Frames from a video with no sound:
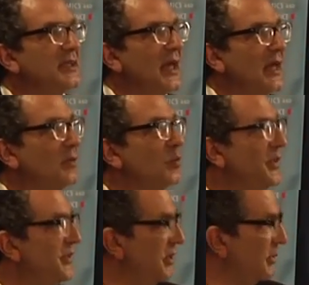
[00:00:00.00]
down
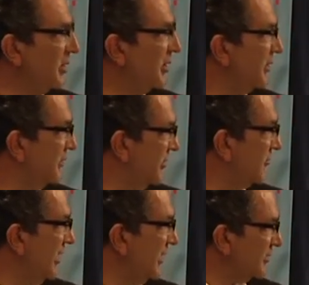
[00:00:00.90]
with the union of the
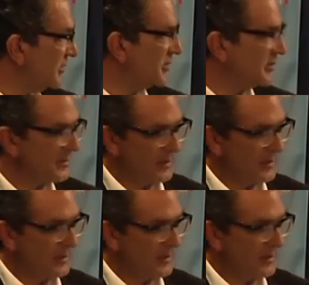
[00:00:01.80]
crowns